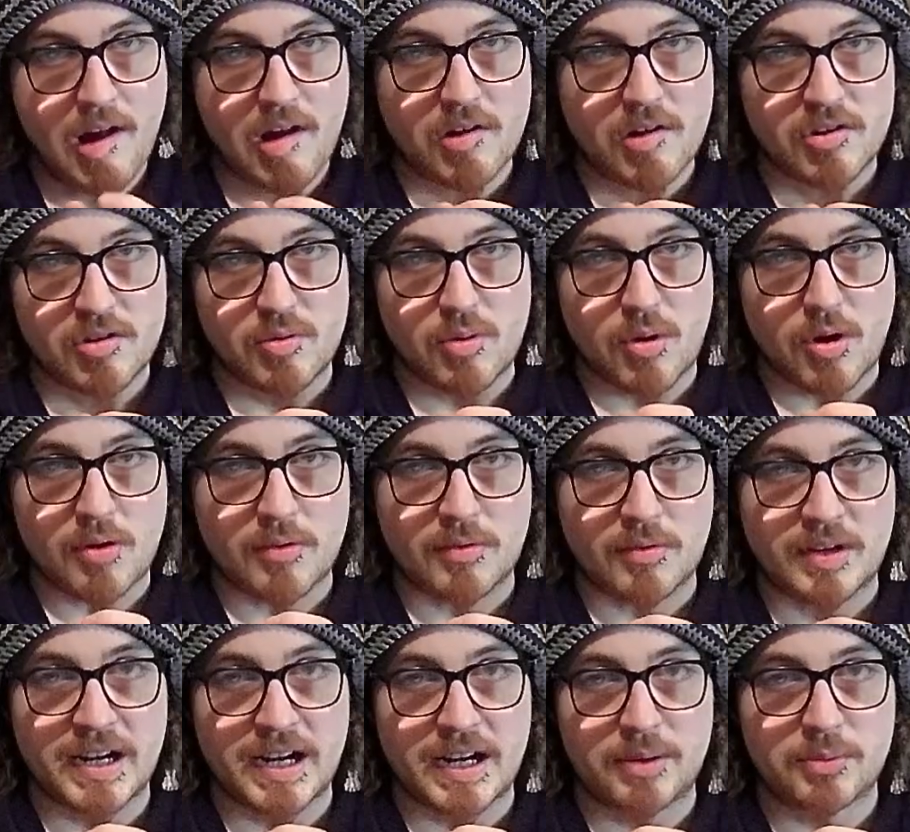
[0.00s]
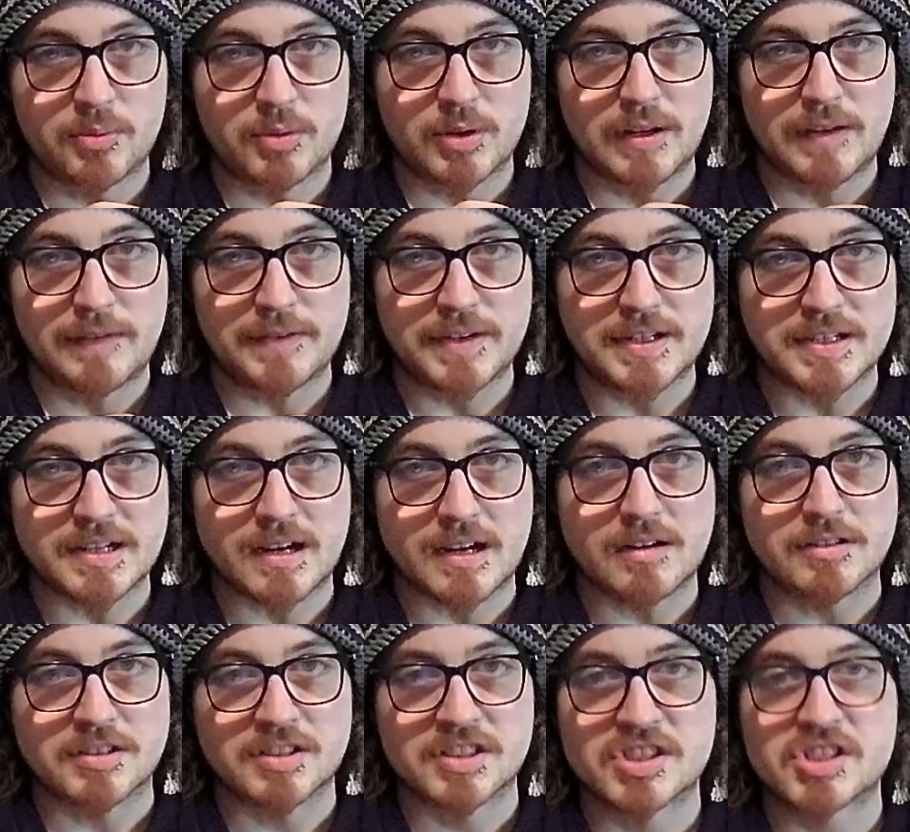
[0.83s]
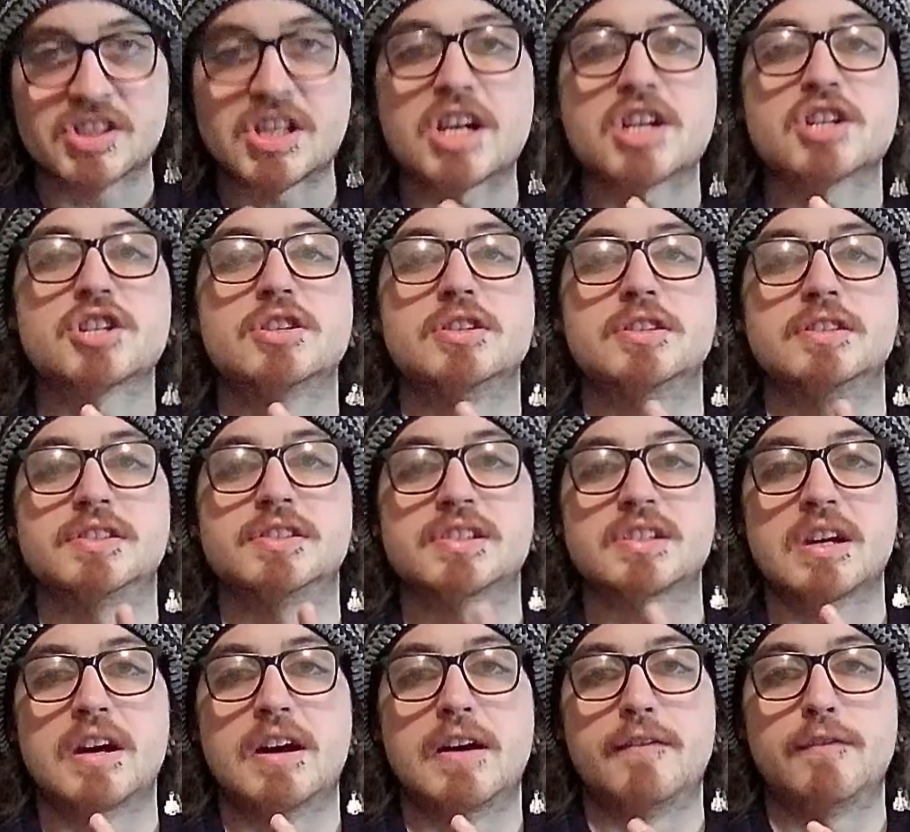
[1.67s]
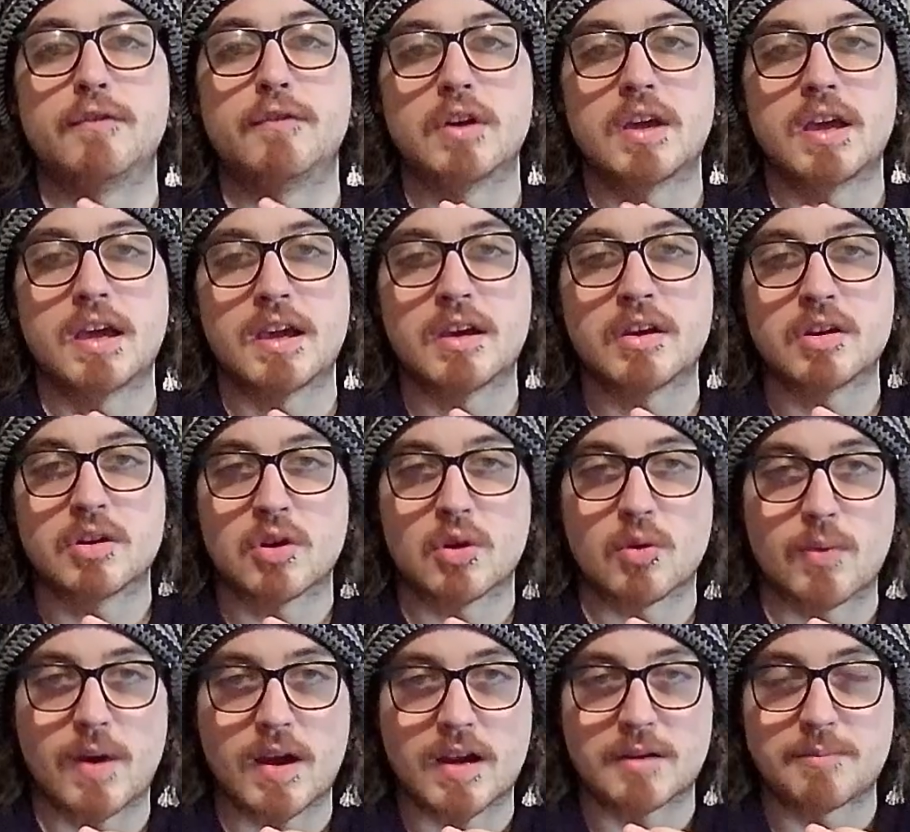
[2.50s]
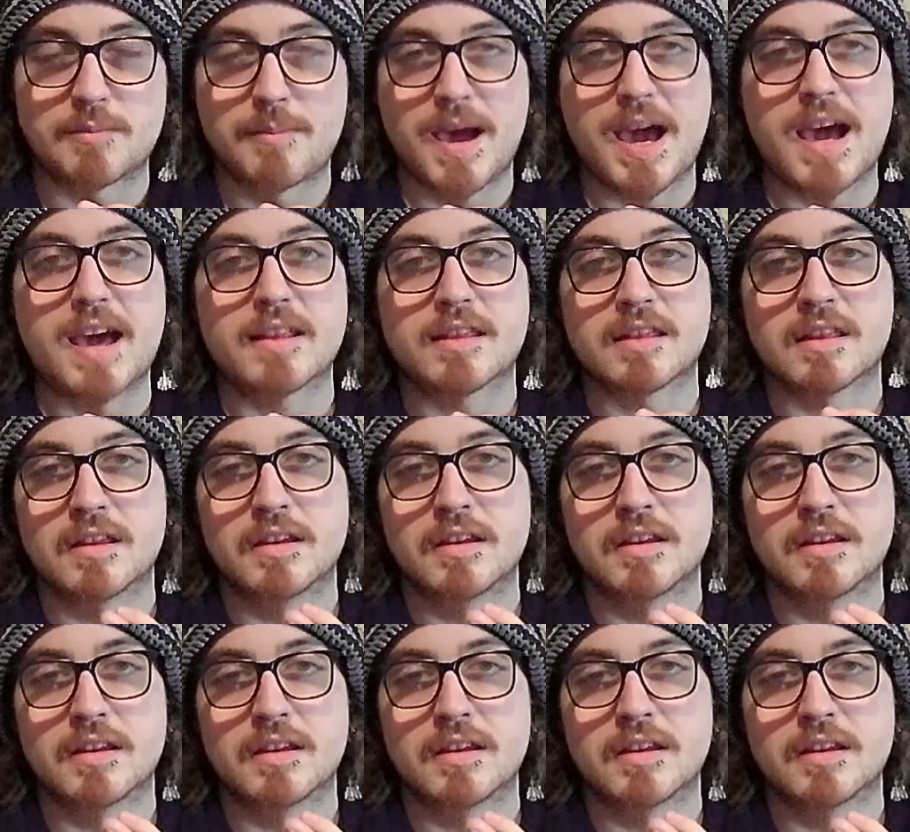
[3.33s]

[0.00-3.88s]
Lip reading: you are getting rid of entire sections of incorrect math